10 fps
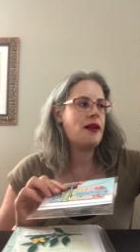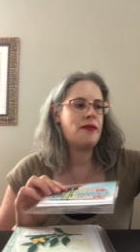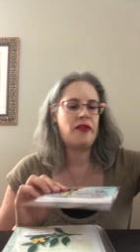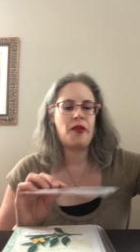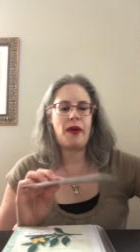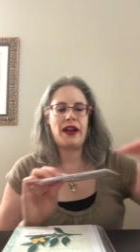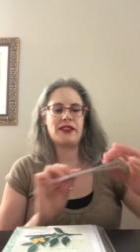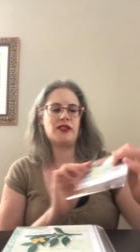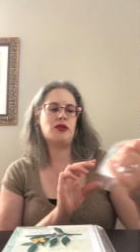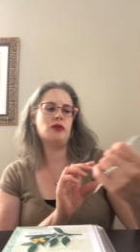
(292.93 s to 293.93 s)
for back
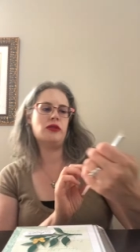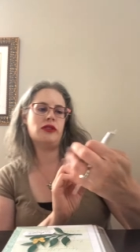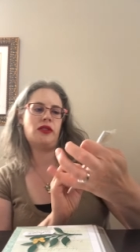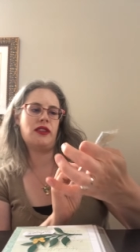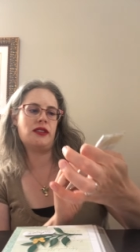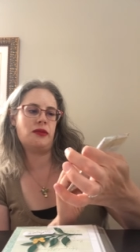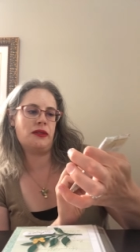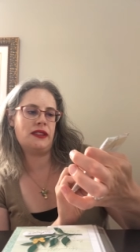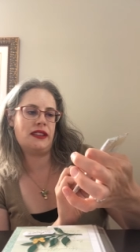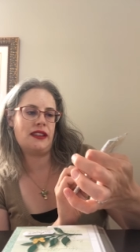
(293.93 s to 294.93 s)
to school. So this
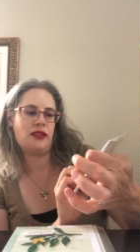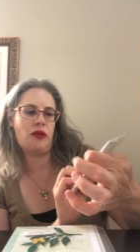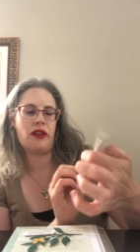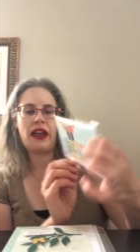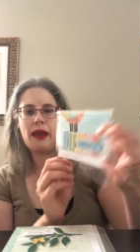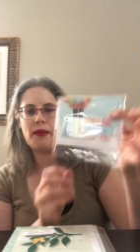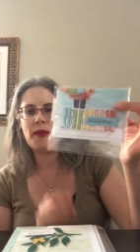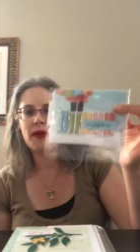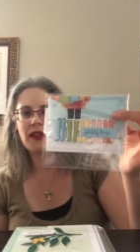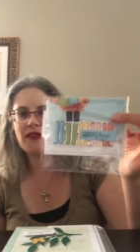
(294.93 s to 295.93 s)
one says you are
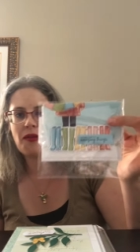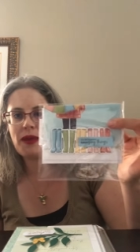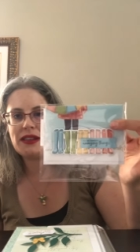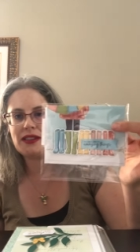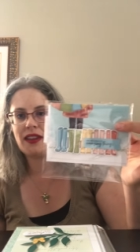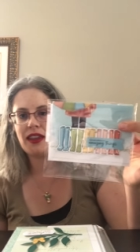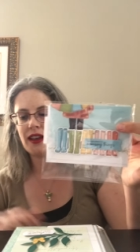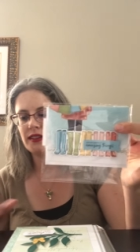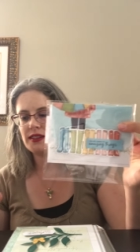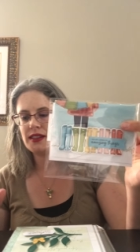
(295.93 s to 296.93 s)
capable of amazing
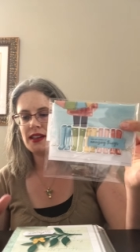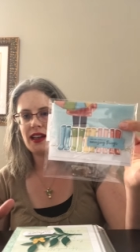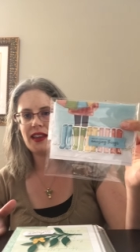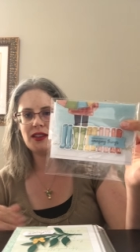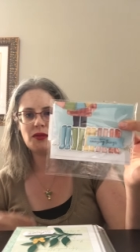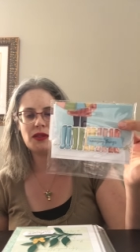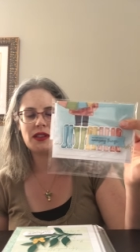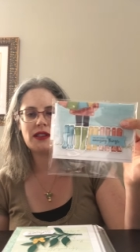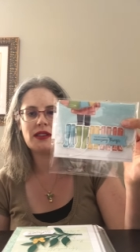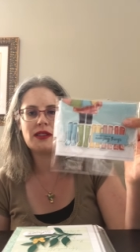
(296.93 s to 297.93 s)
things. And again, this one's
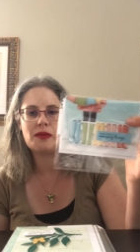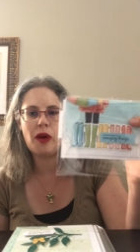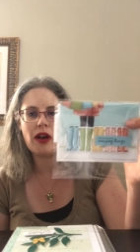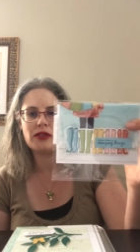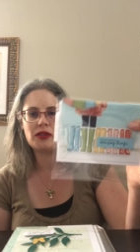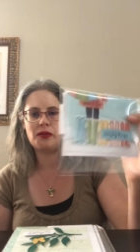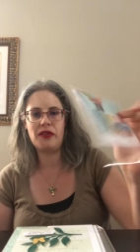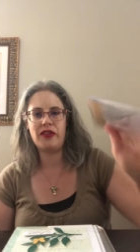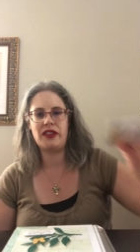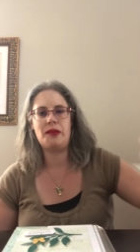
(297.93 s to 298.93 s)
nice and small, so it'd be
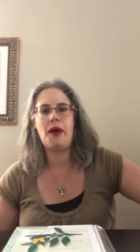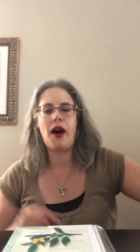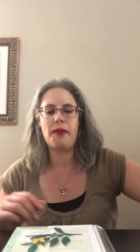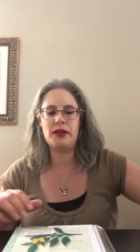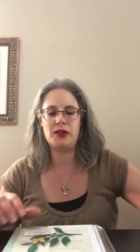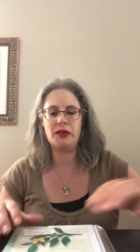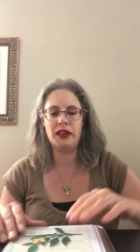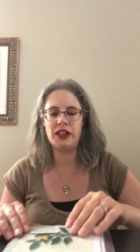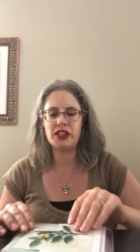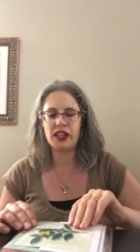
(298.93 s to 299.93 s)
fun to pop into a
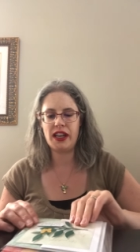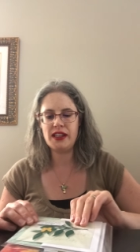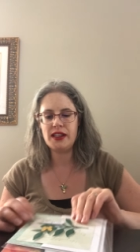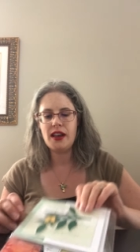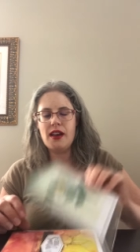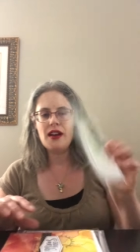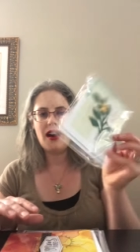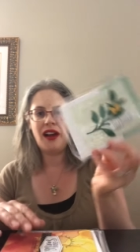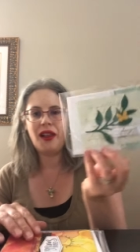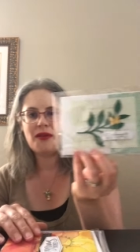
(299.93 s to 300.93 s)
lunch kit.
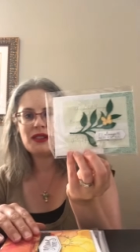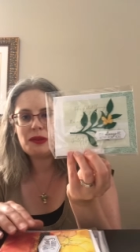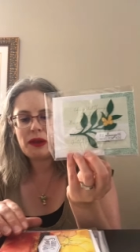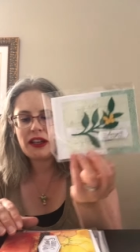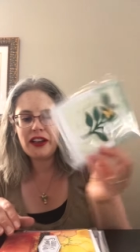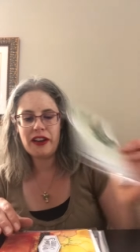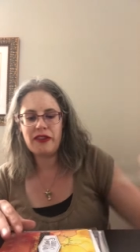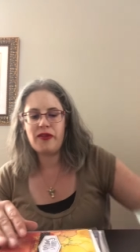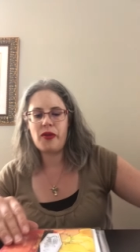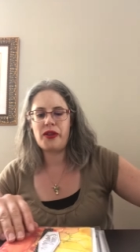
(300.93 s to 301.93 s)
I'll always be here
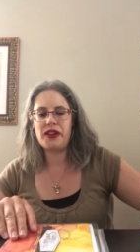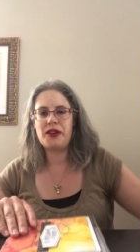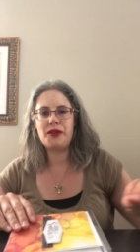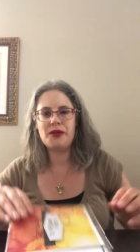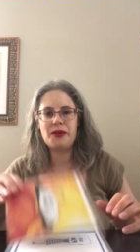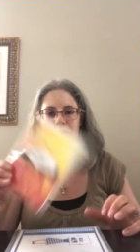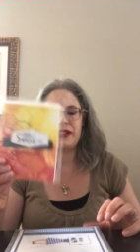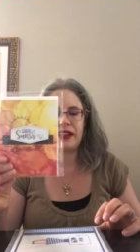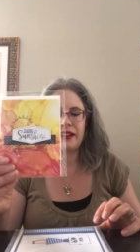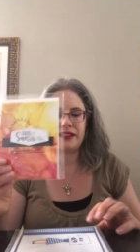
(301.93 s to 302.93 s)
for you,
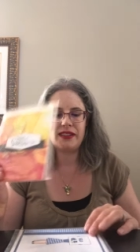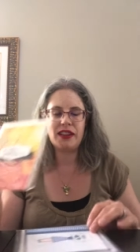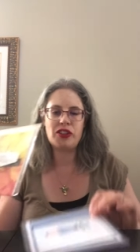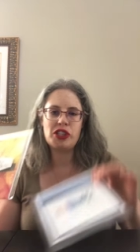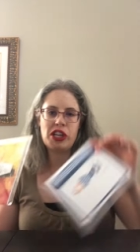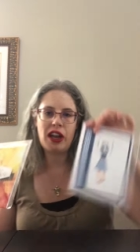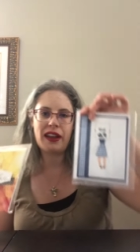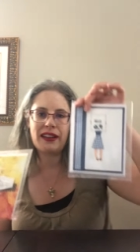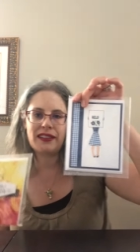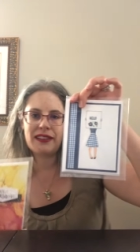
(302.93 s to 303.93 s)
sending sunshine,